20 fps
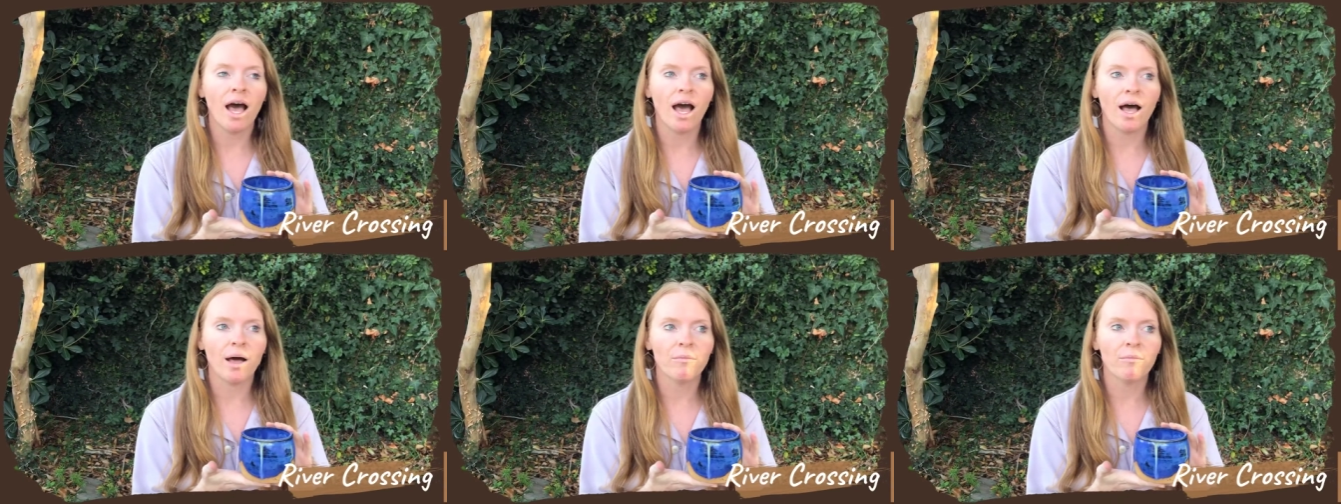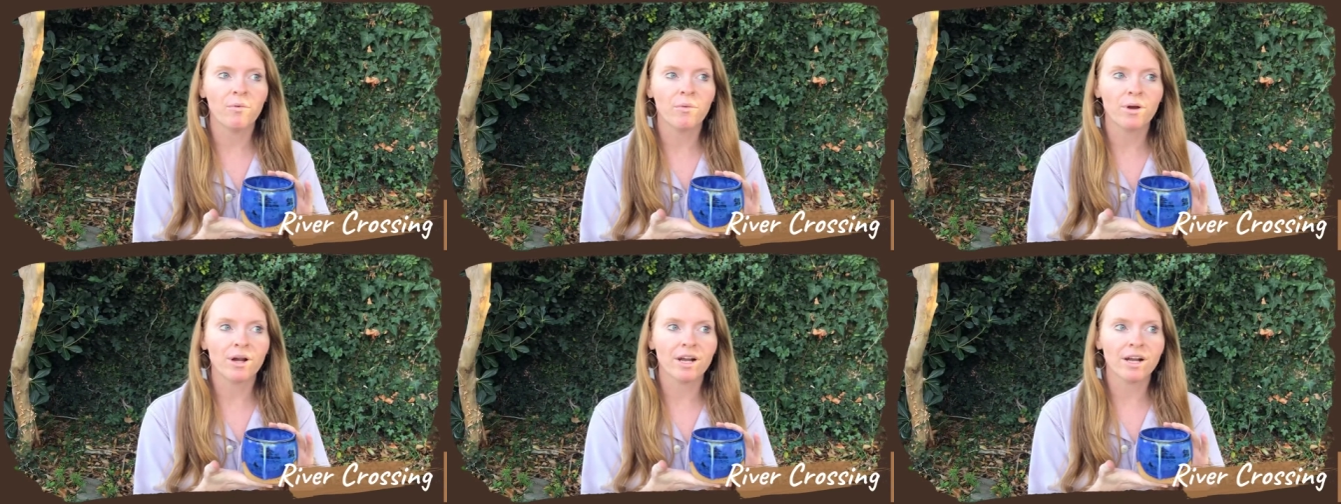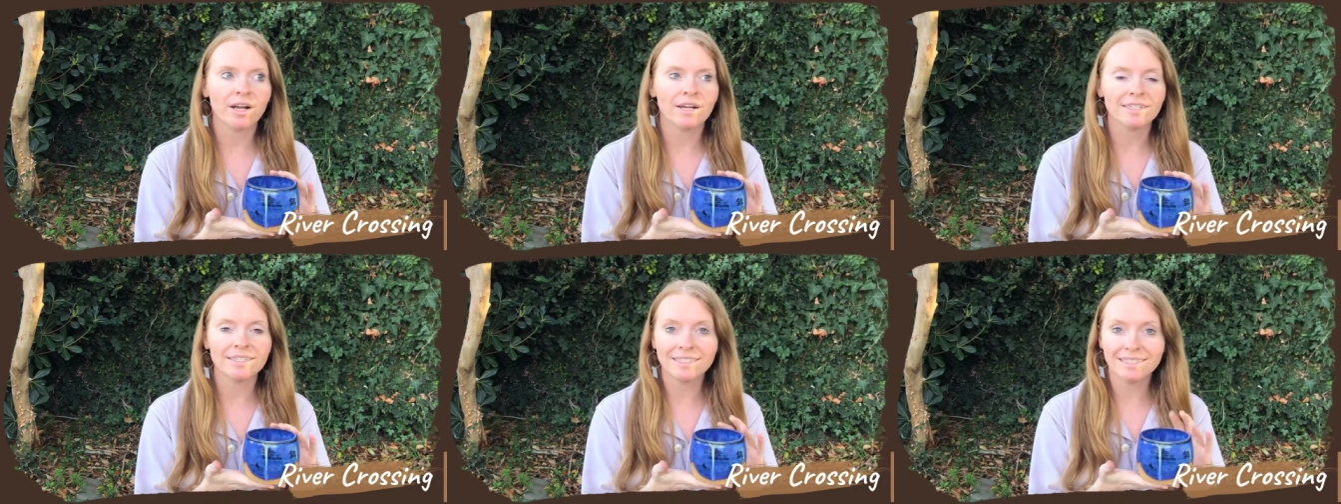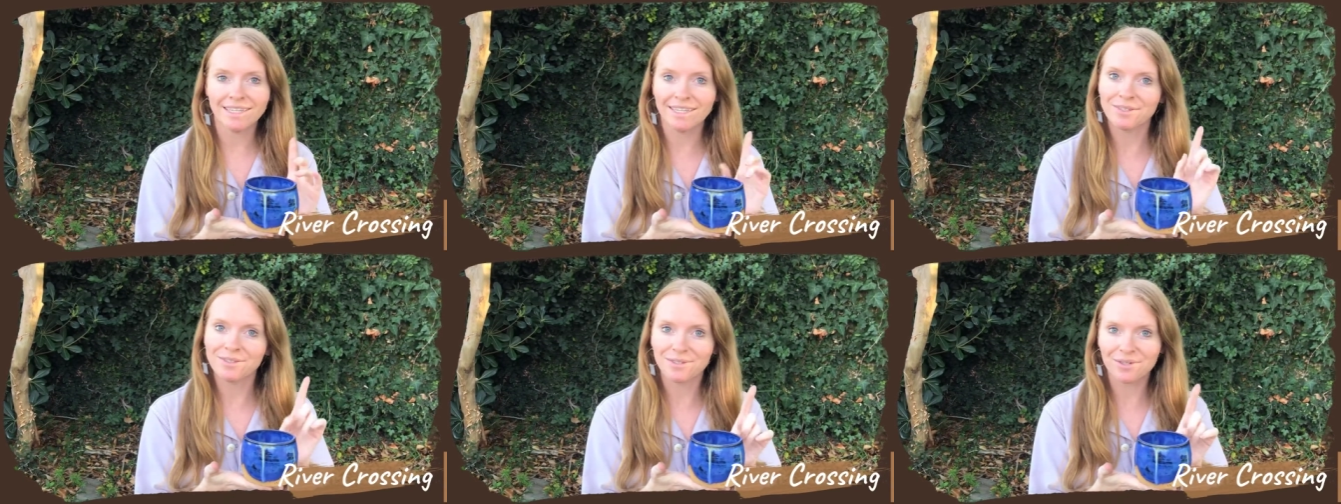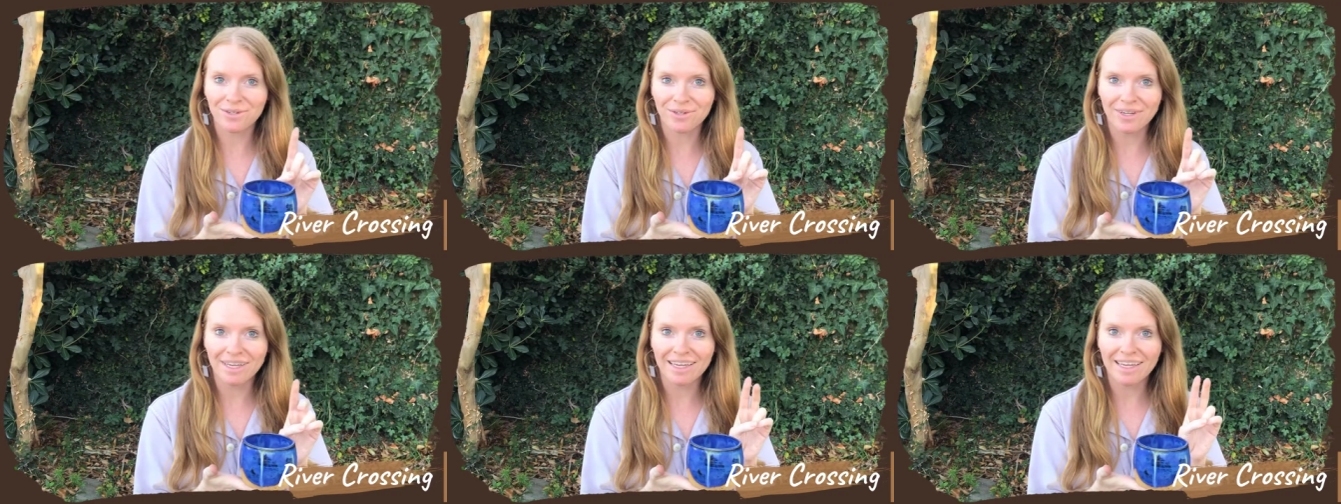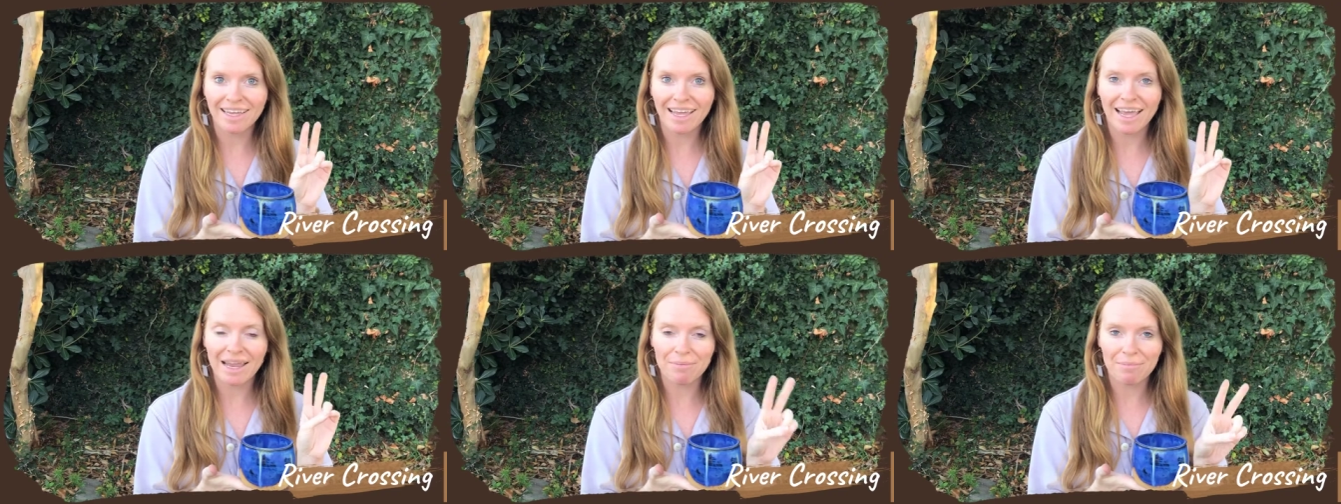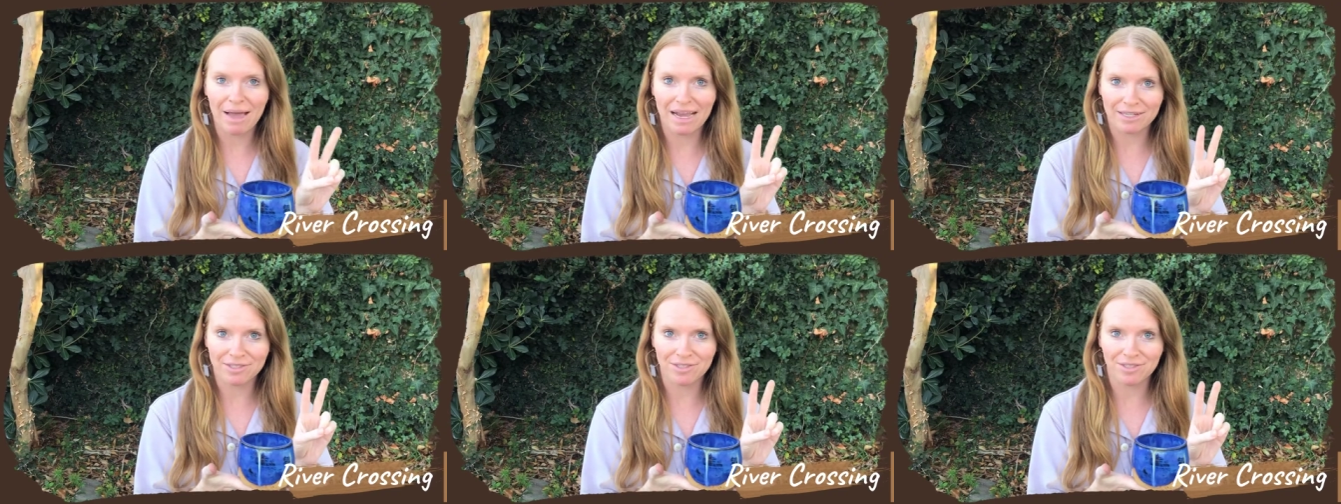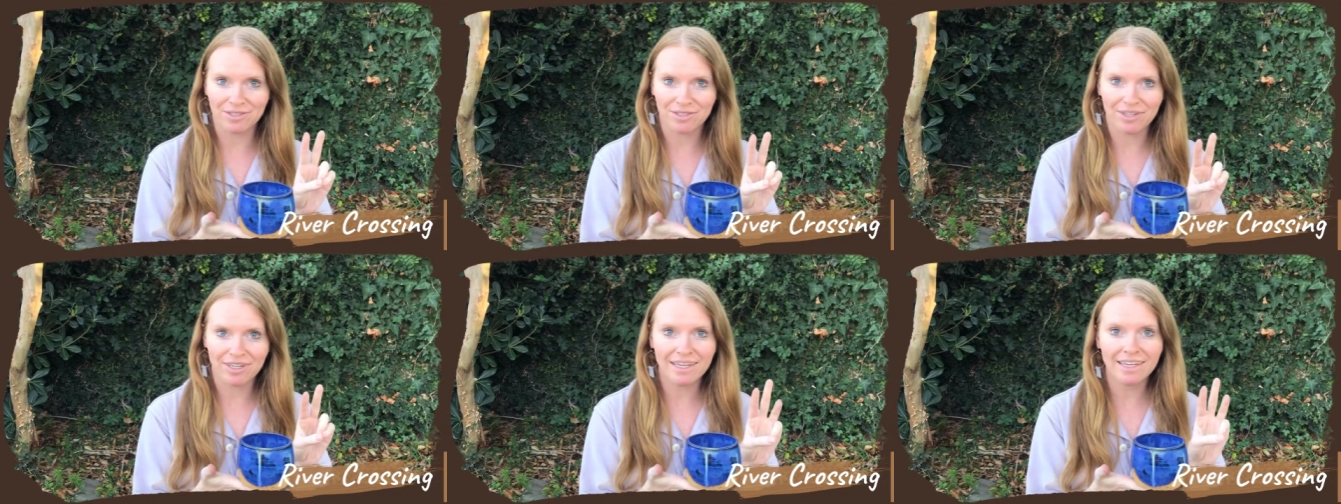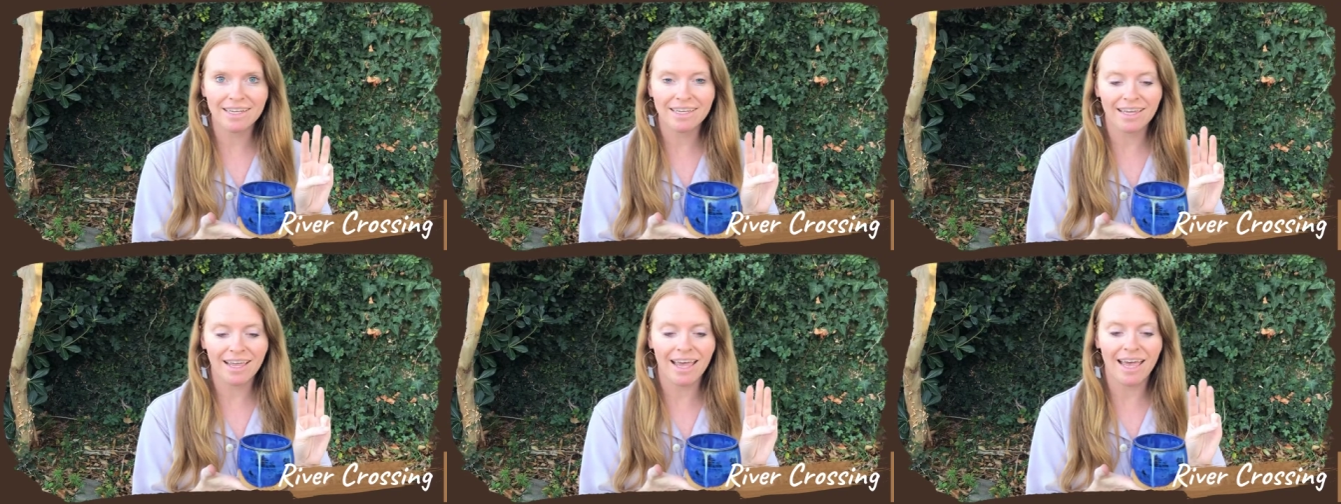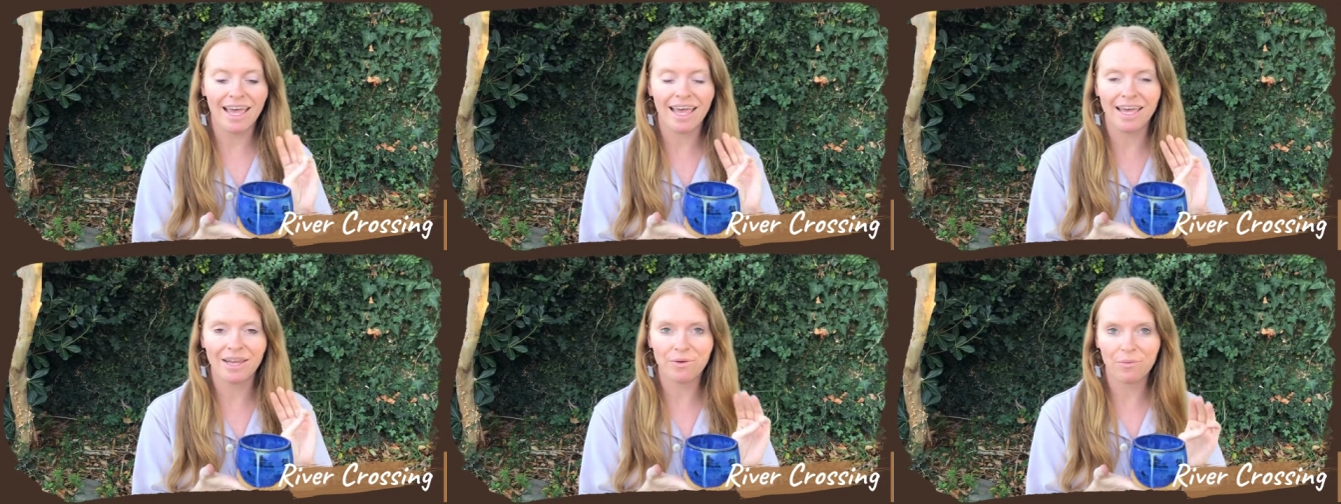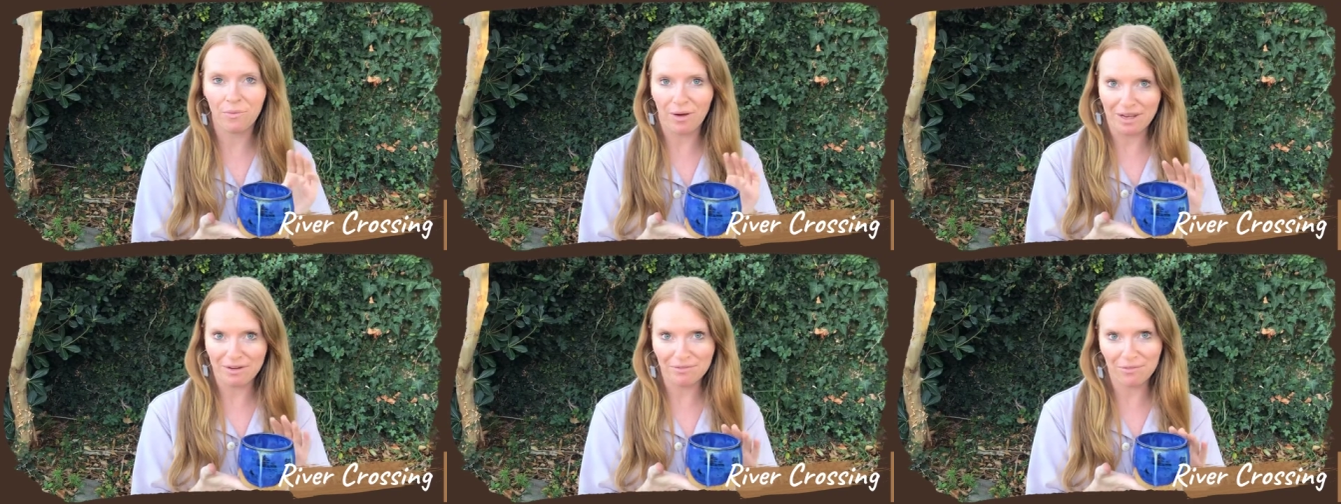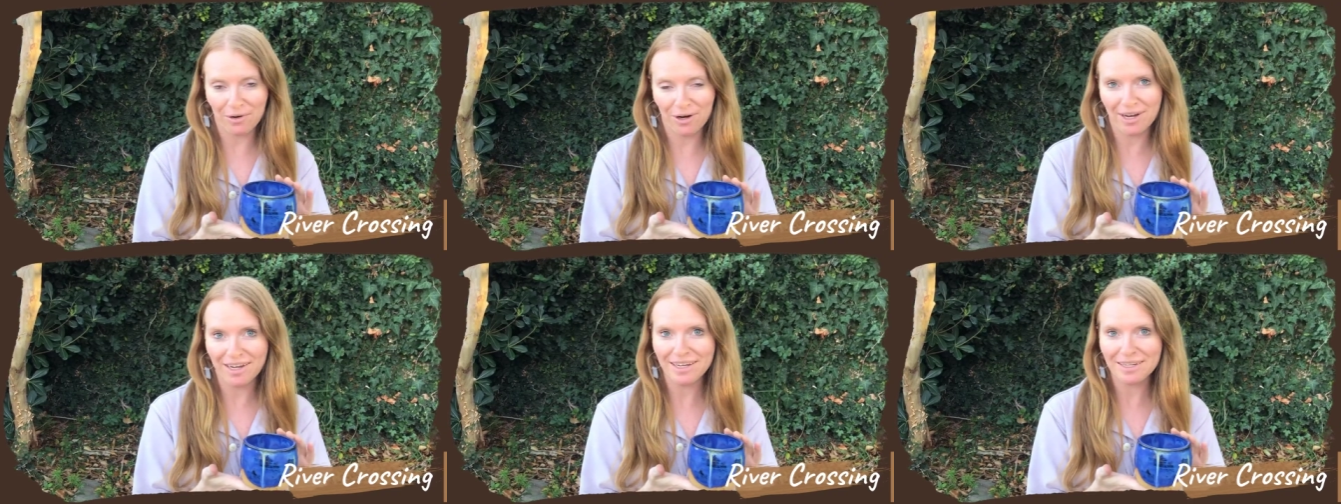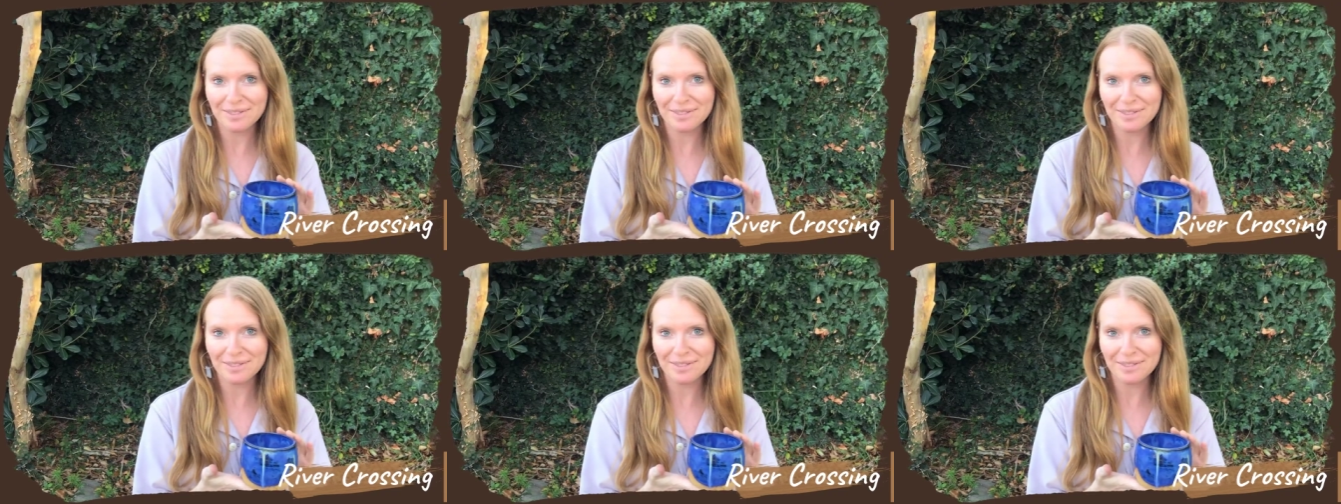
um, were Tyndall Creek and Baxter Creek and White Fork.